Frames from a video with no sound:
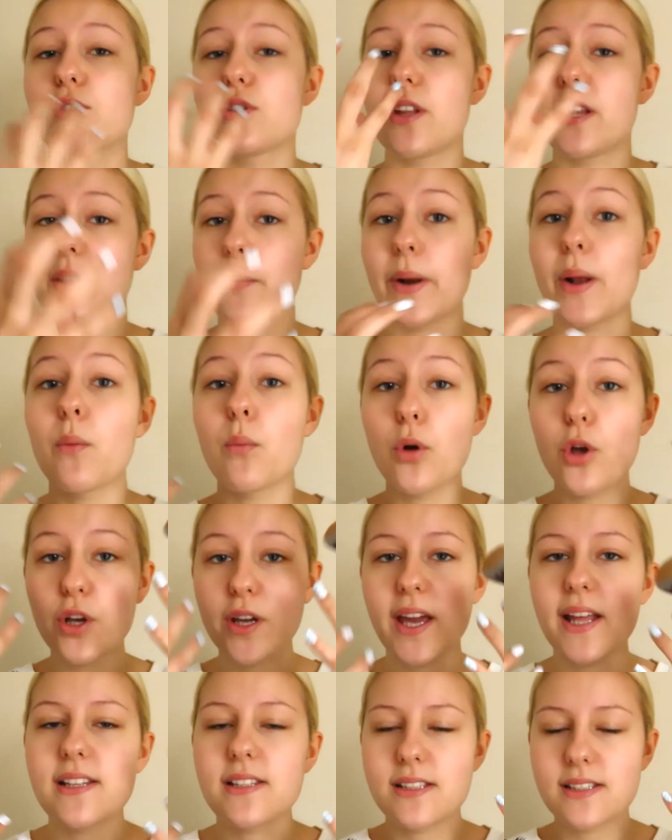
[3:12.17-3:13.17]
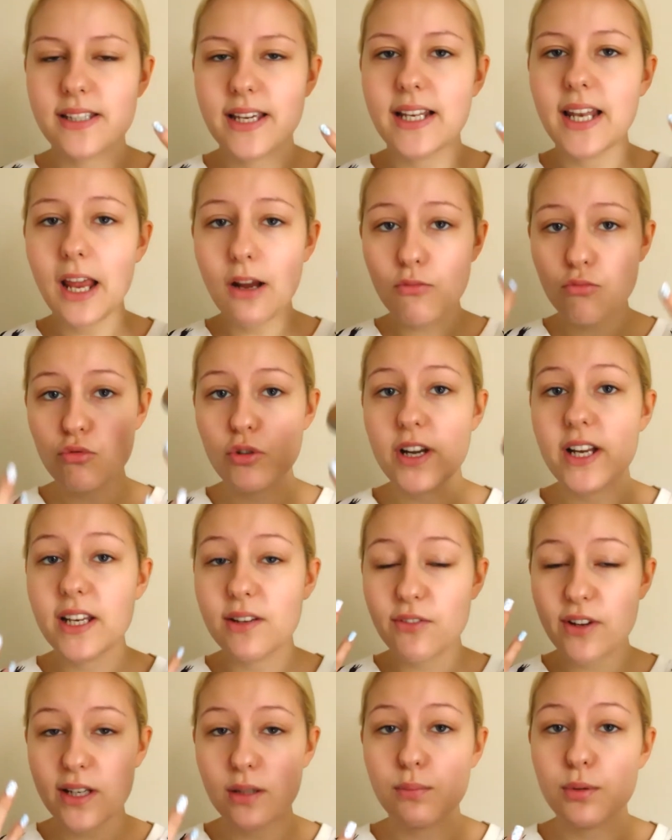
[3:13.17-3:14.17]
so that when I work it into the skin it
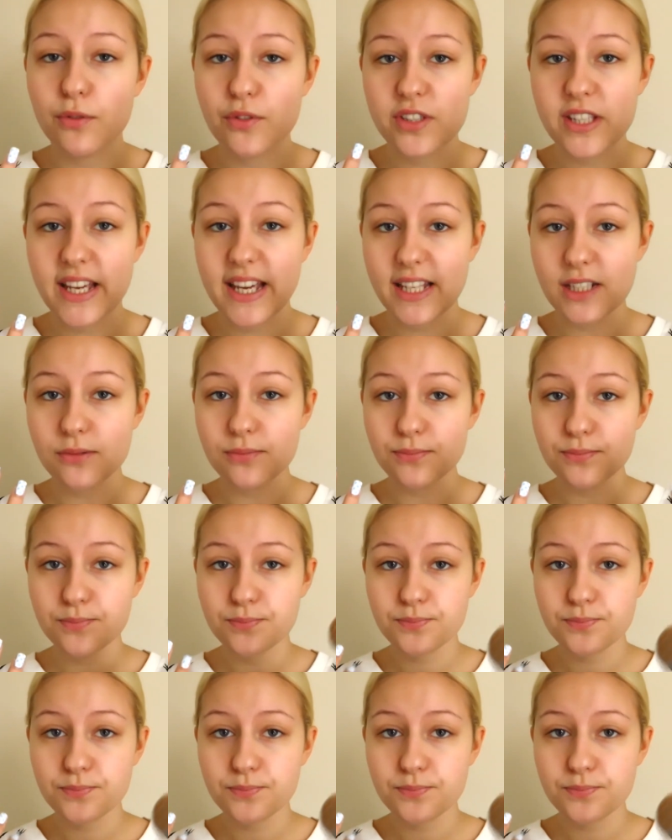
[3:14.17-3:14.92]
really buffs it in.